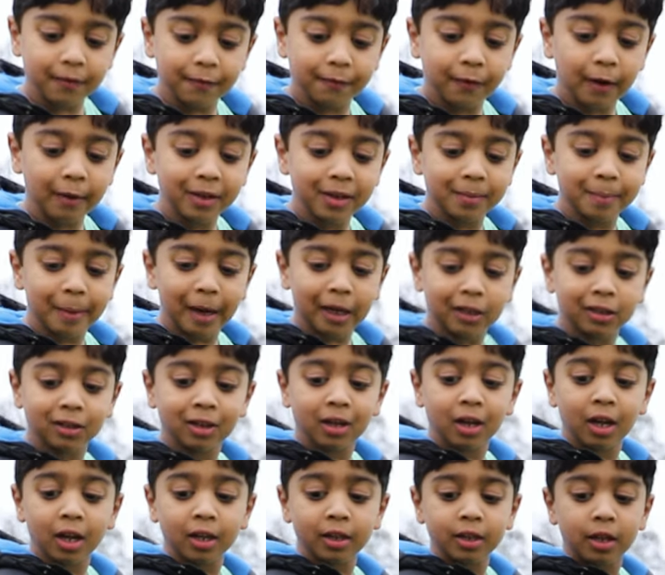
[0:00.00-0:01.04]
are very
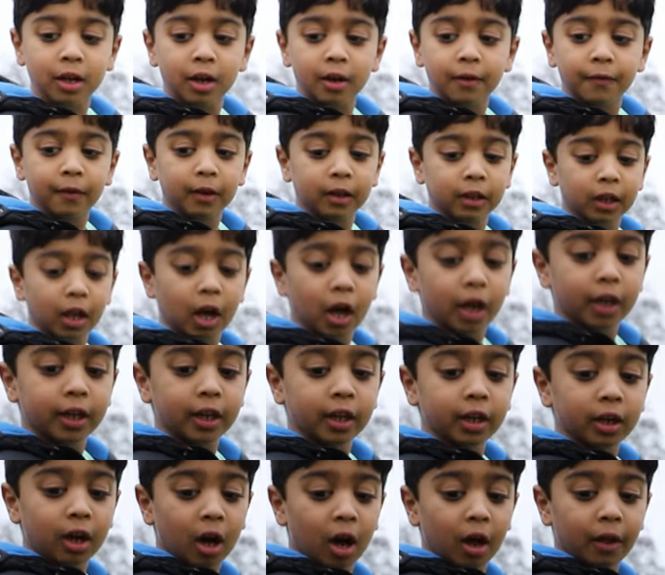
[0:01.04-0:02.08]
specialised for
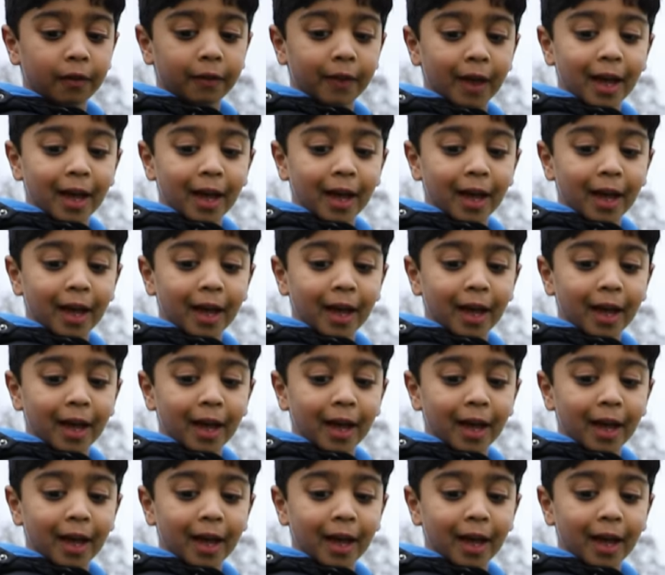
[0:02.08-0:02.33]
gliding, aren't